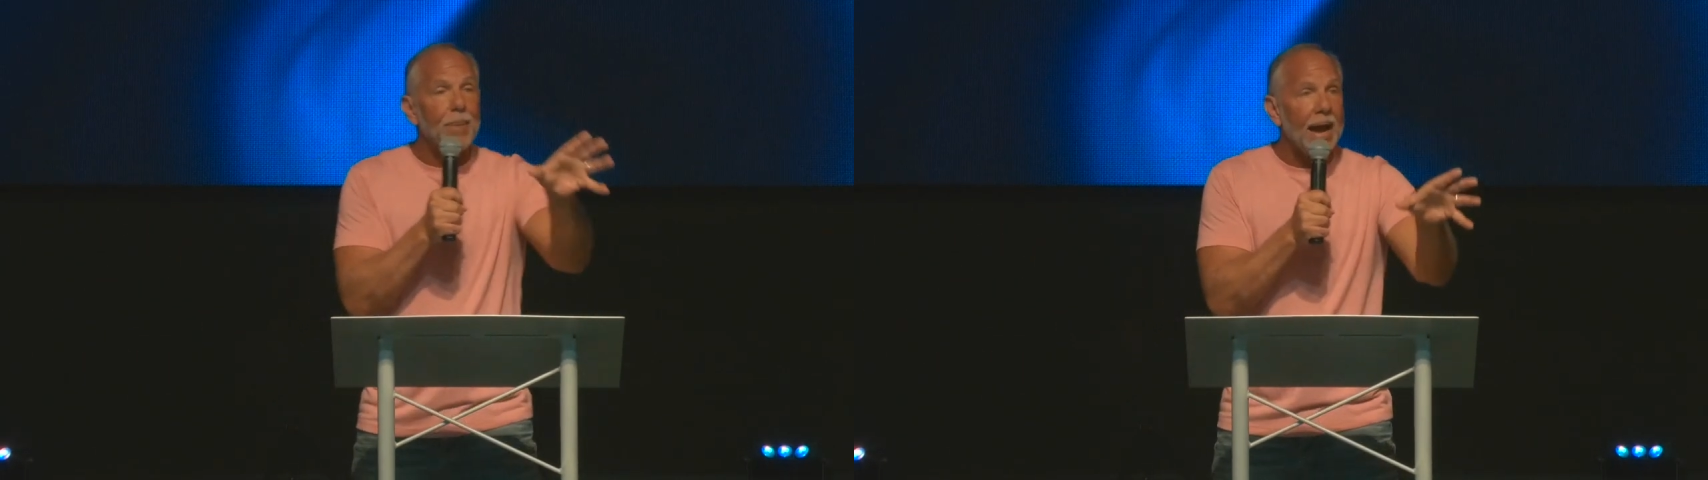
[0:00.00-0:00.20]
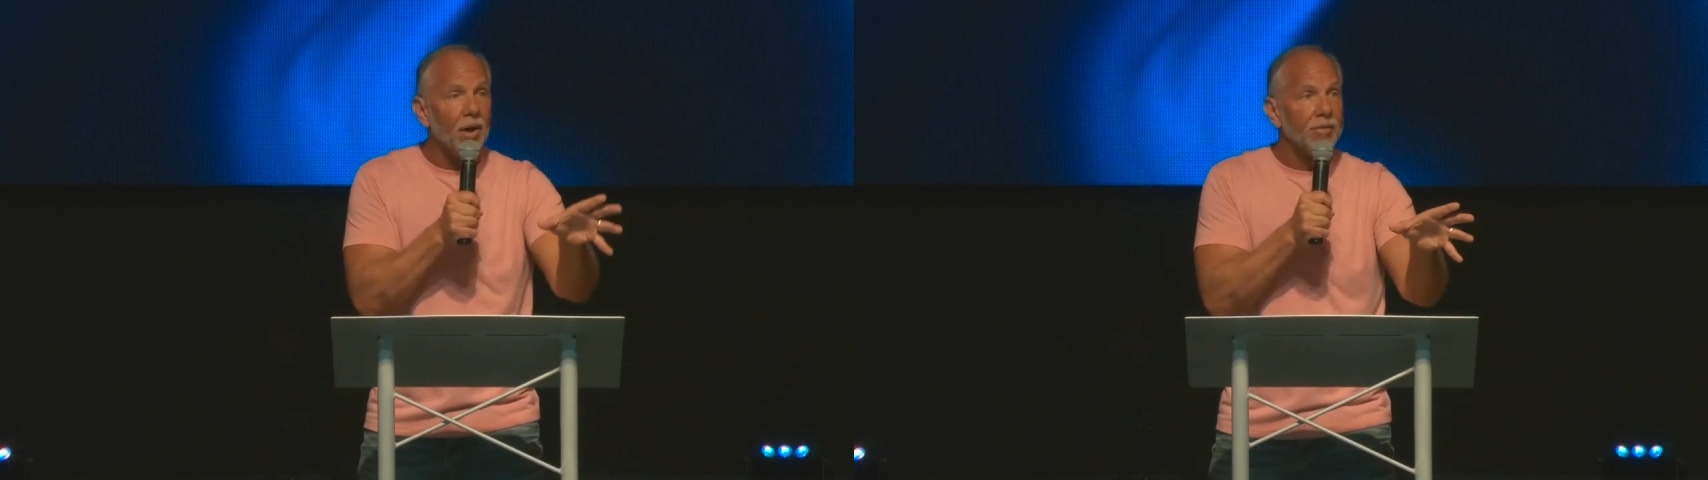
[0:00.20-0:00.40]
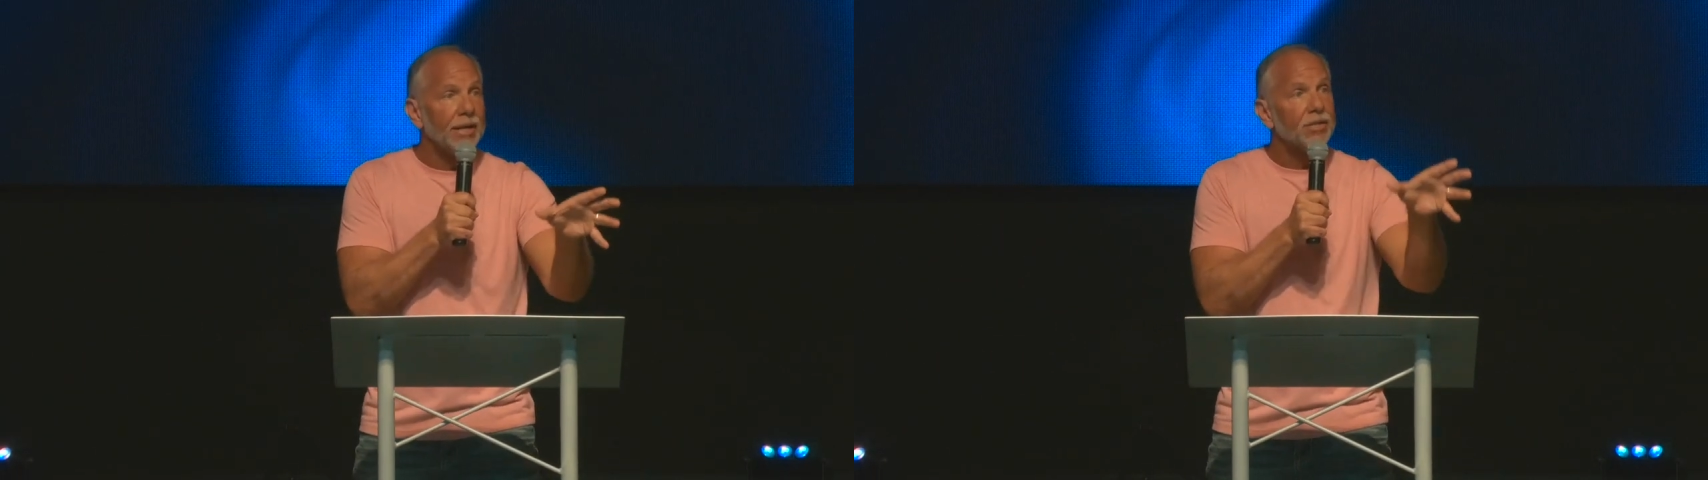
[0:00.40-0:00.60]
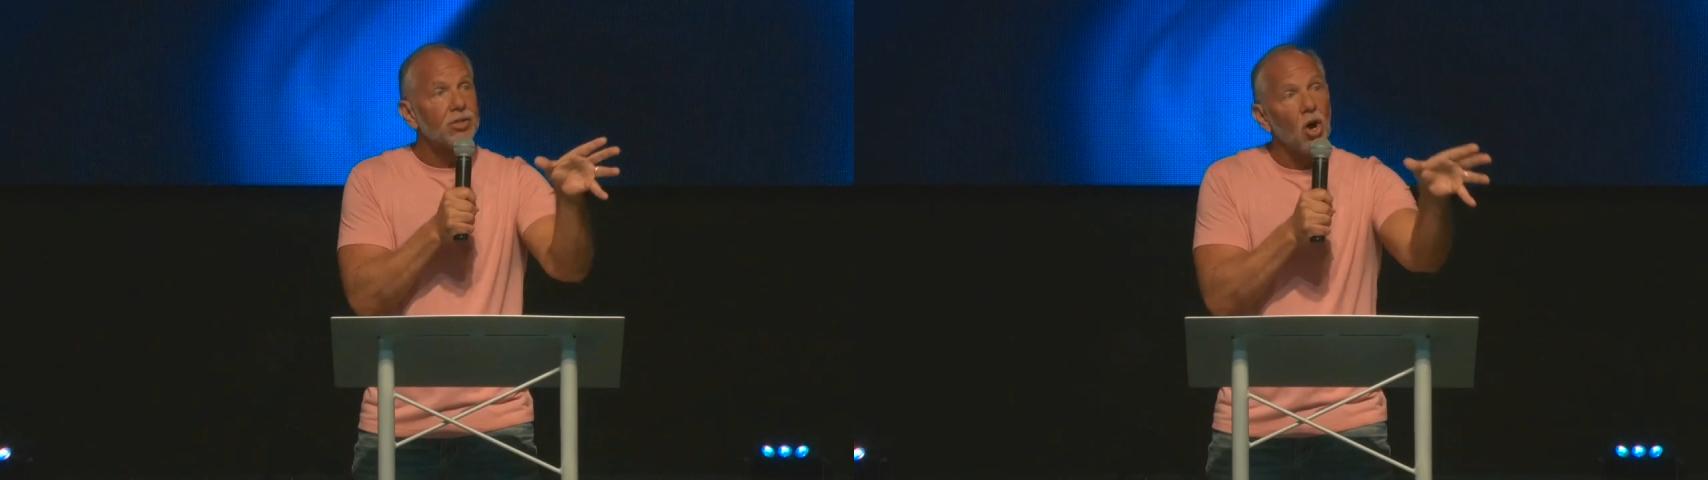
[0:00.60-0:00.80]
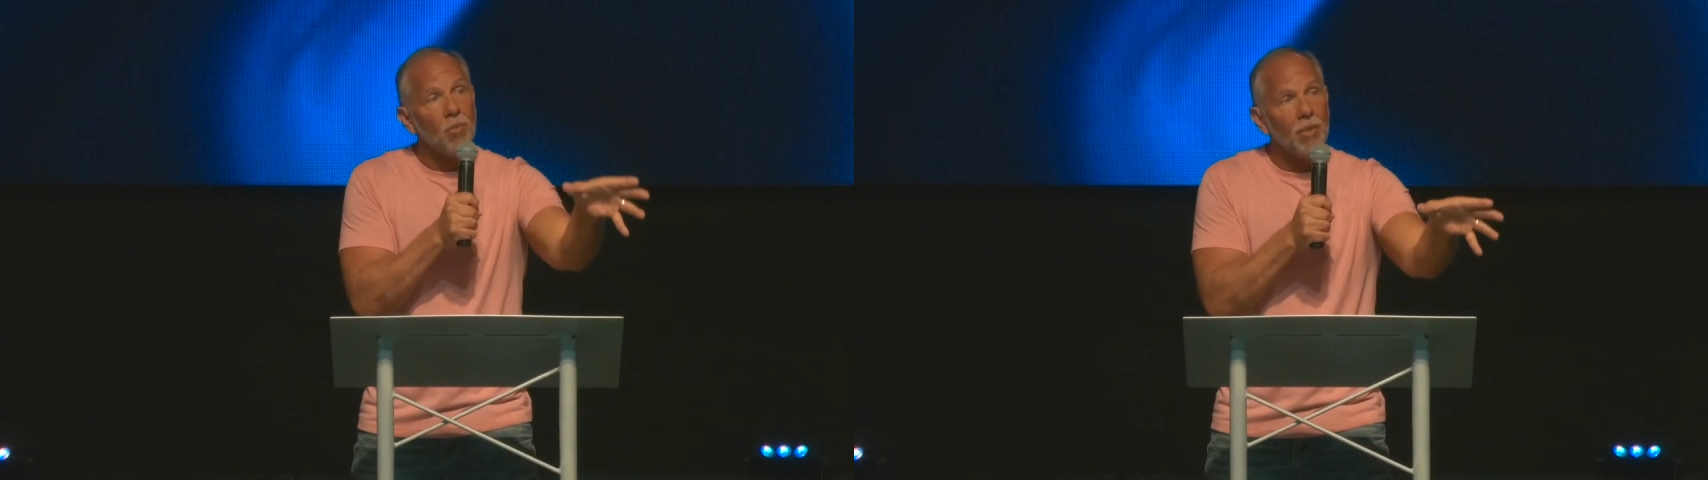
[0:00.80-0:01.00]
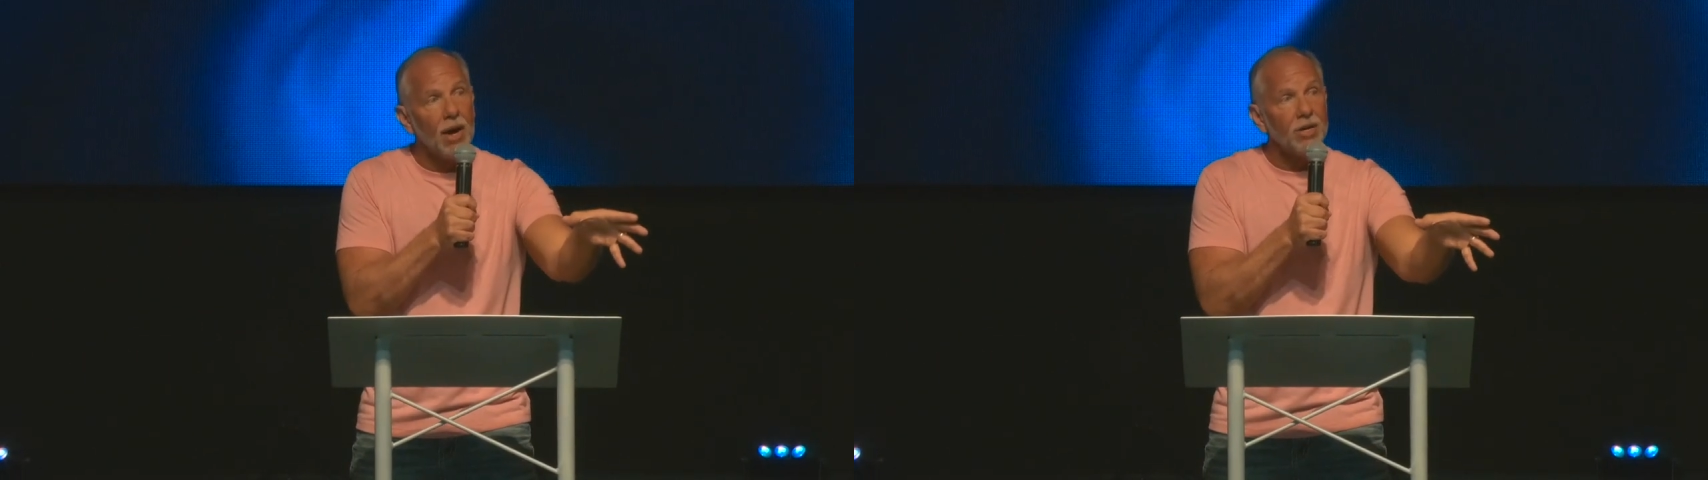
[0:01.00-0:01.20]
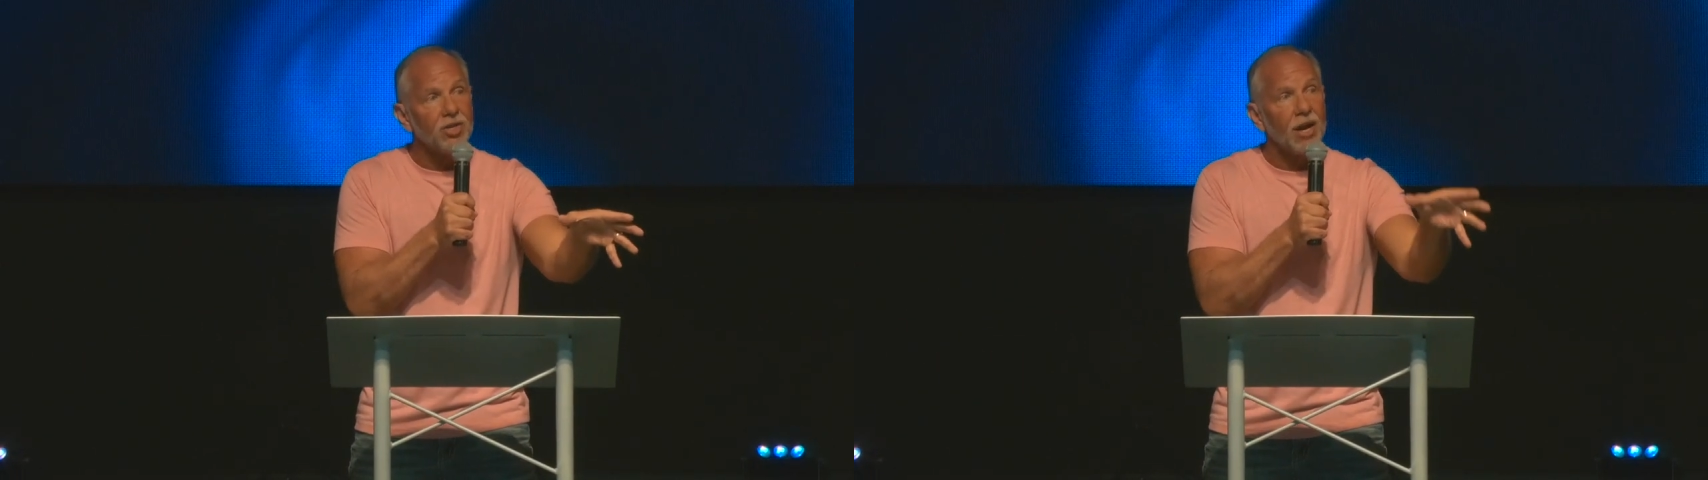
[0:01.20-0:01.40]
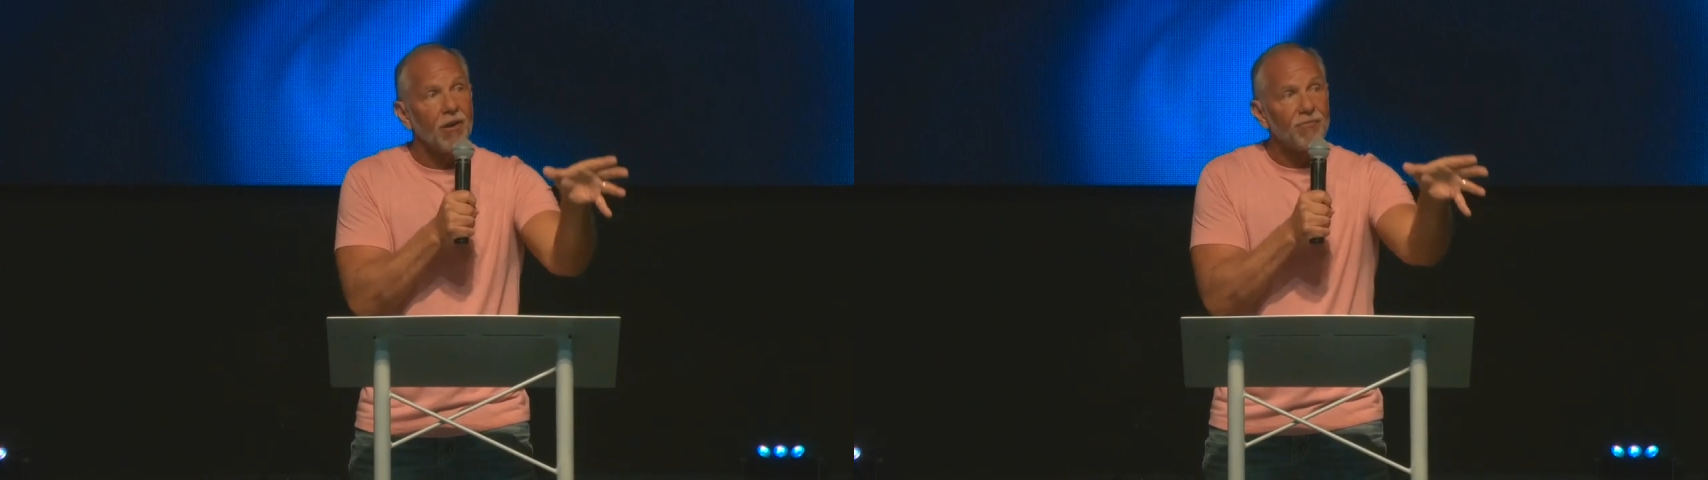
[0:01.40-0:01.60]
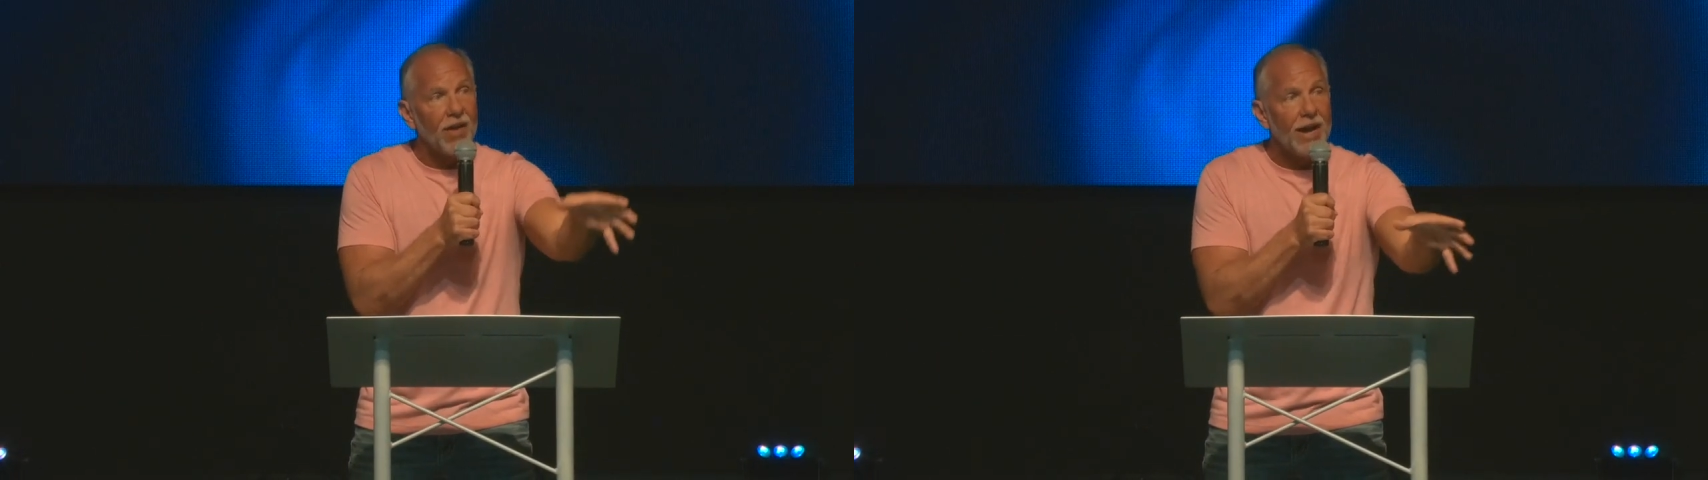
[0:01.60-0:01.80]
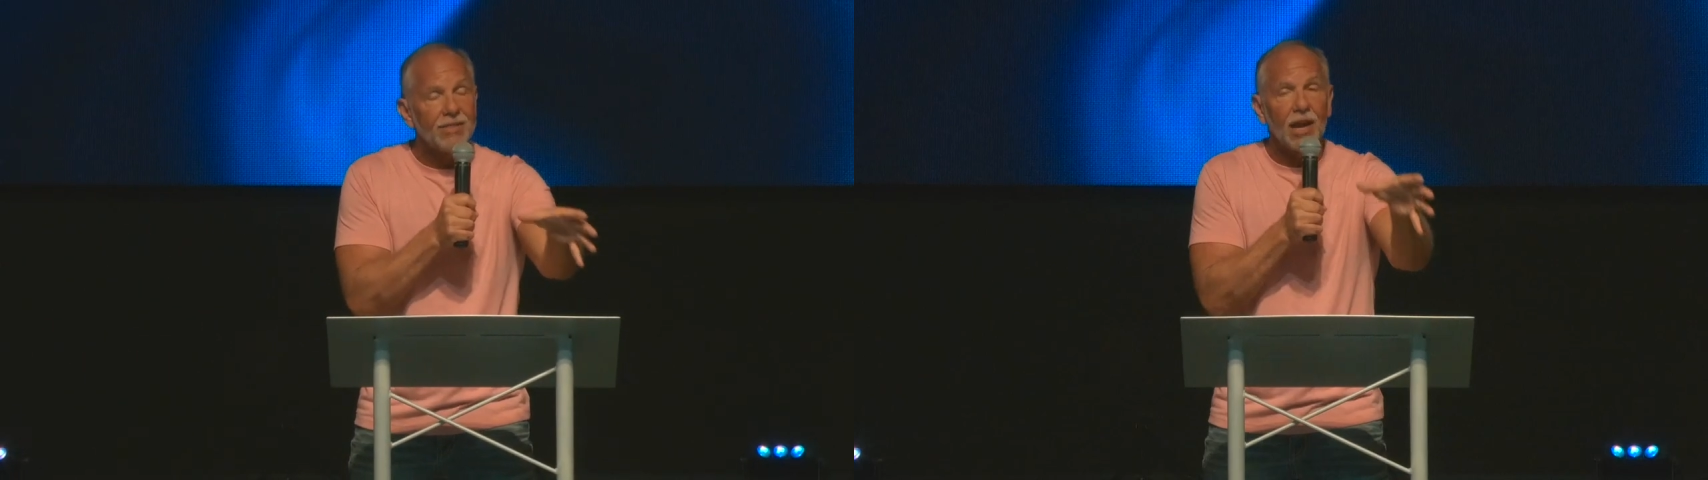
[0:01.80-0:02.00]
abounding so much in
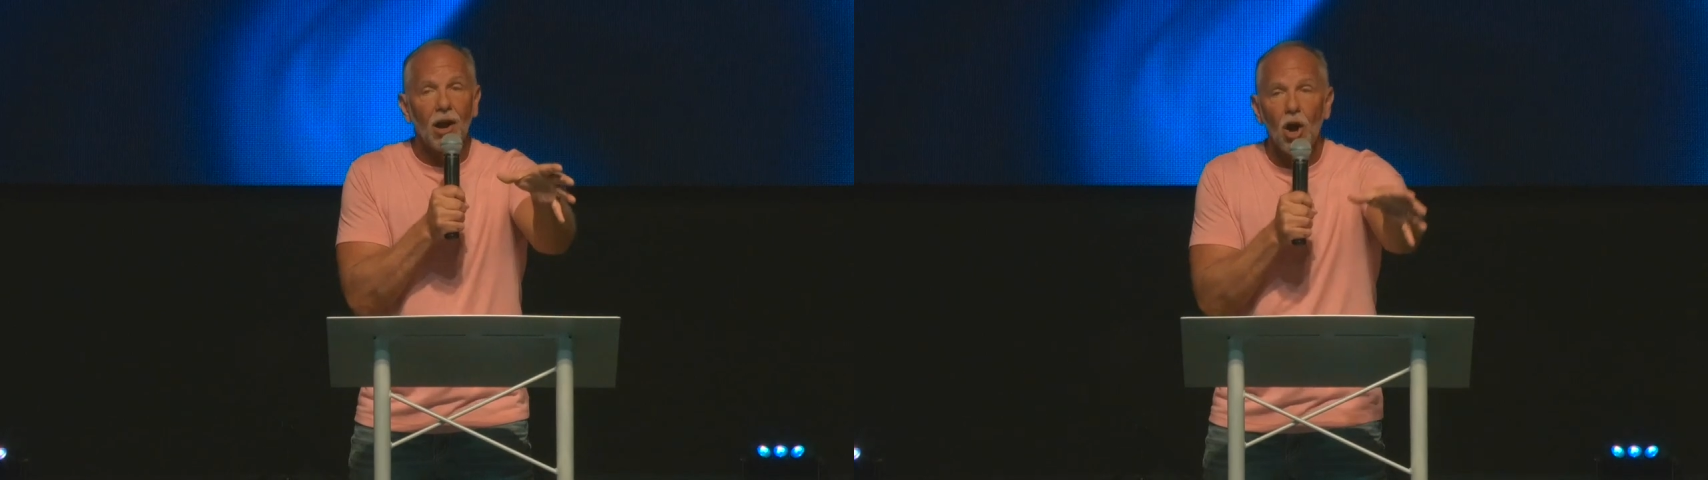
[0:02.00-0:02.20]
our faith,